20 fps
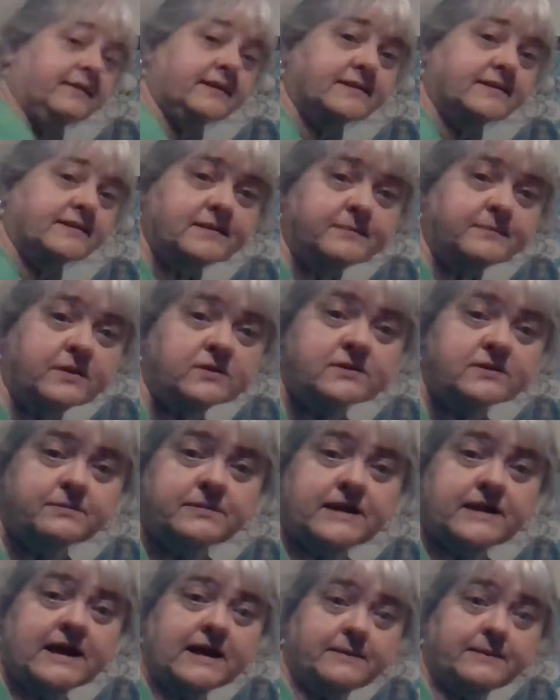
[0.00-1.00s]
This is
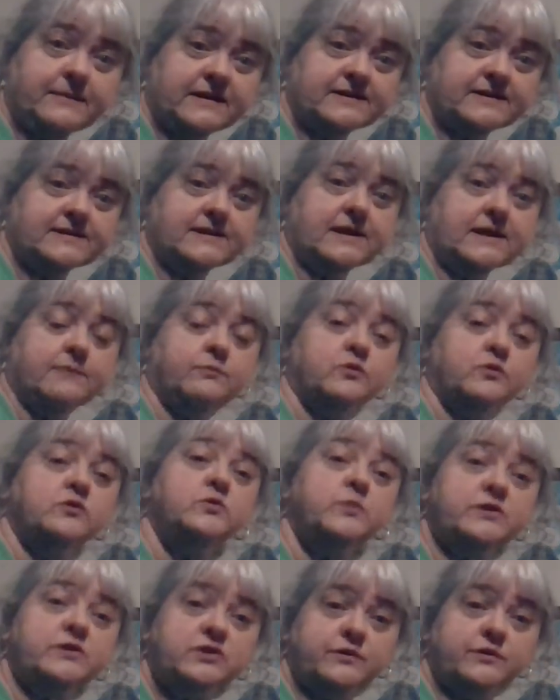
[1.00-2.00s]
multiplying mixed
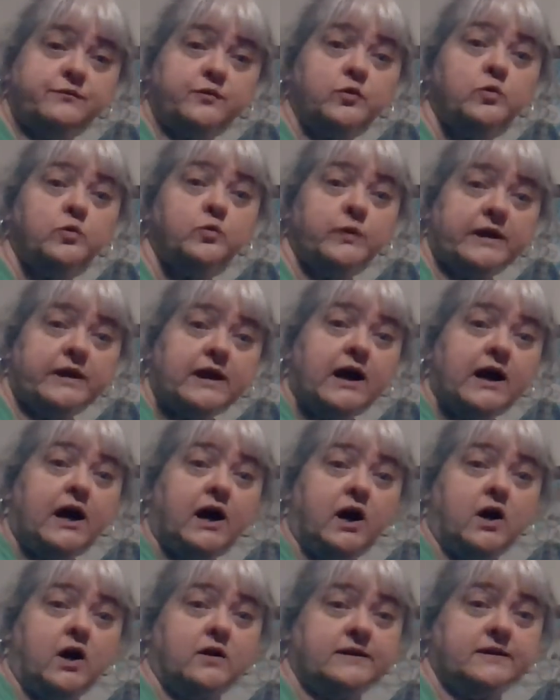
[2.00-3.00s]
numbers, which, if you'll
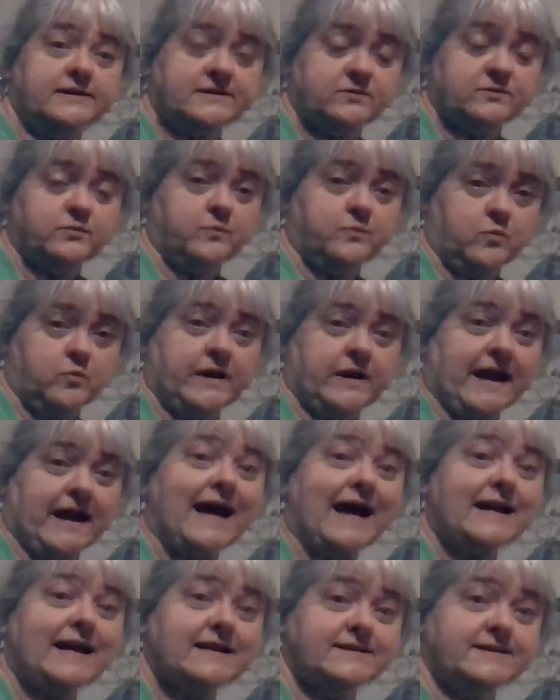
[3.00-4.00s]
recall, is what
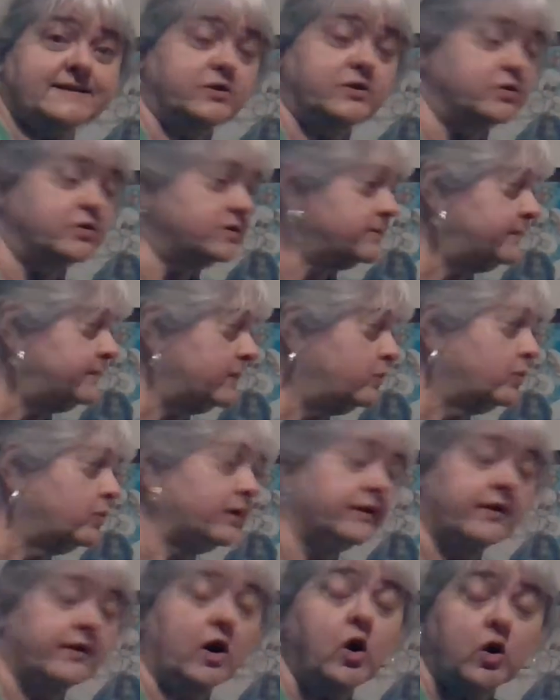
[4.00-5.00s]
I consider to be
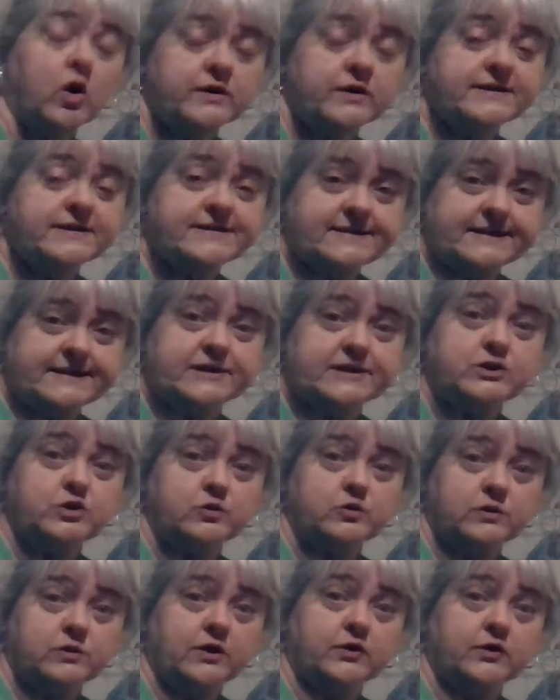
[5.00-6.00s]
one of the hardest things
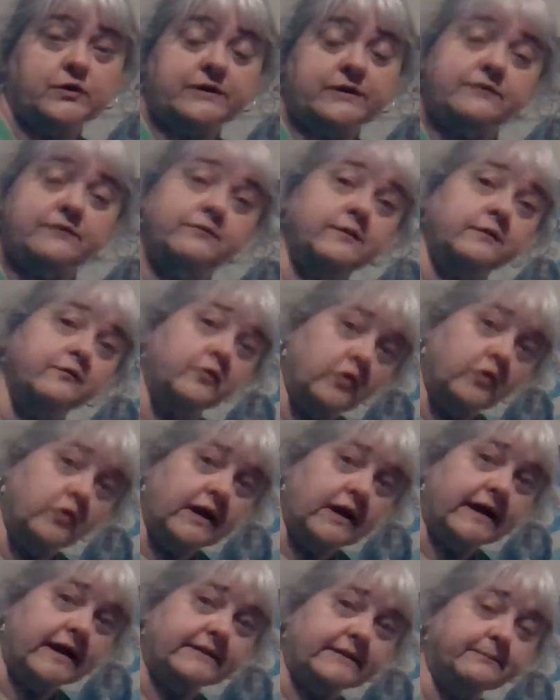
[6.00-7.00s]
you learn in fifth
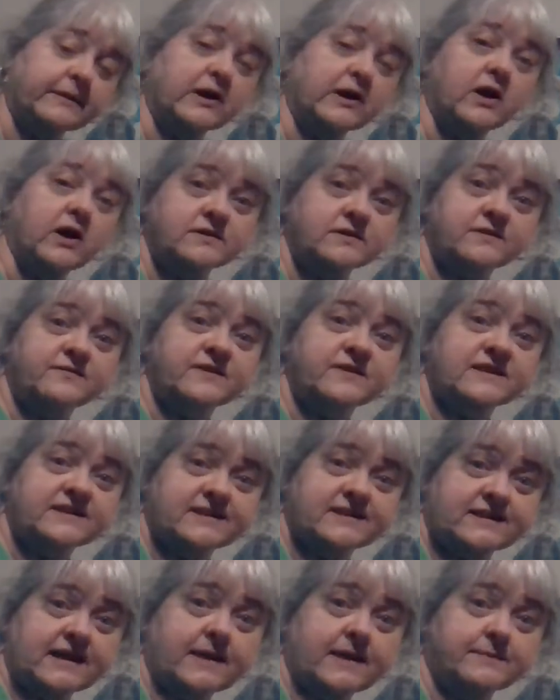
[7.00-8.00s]
grade because of the
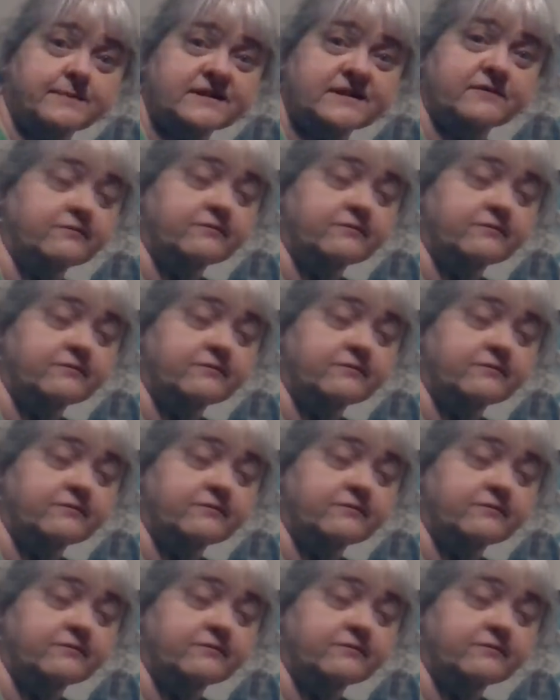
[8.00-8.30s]
steps